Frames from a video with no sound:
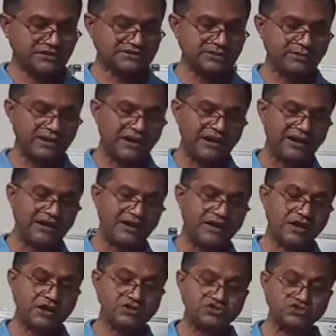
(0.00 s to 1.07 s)

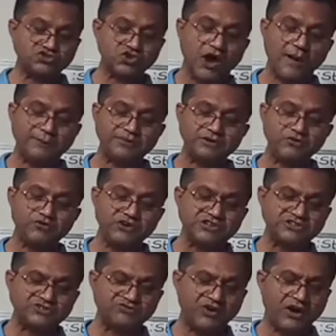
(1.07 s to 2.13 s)
Similarly, soft
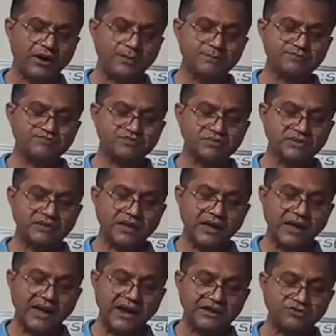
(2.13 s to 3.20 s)
whisper
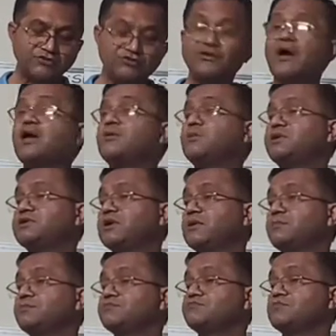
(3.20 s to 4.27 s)
at 5
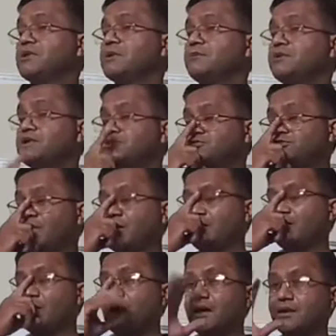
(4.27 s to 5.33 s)
meter, means when
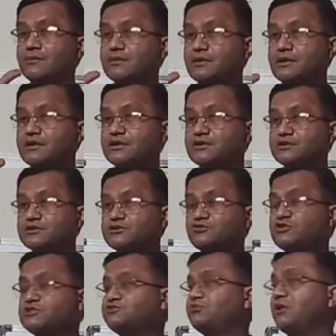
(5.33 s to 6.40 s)
you are
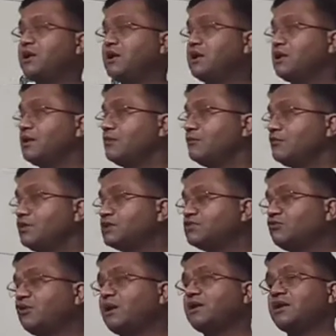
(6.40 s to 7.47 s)
whispering
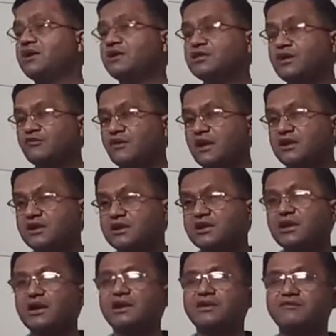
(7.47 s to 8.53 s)
with one another very
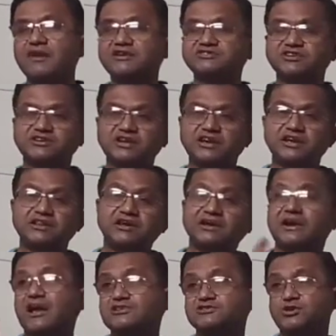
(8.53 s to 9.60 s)
nearly, we are sitting in the
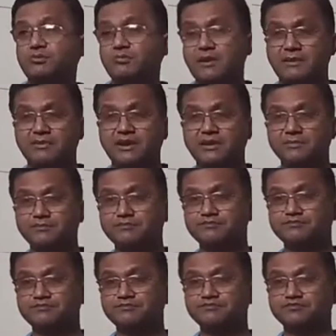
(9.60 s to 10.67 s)
classroom maybe
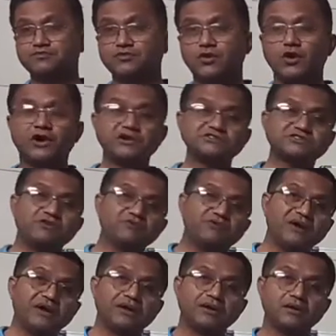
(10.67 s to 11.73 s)
or
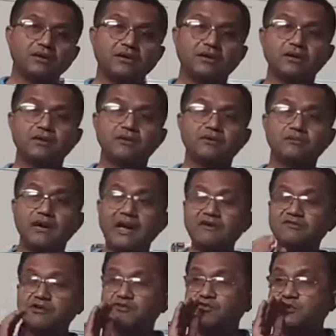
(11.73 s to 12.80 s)
somewhere,
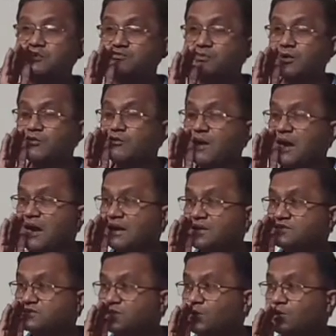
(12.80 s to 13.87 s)
and we whisper very
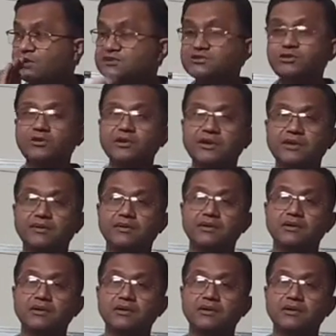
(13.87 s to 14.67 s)
slowly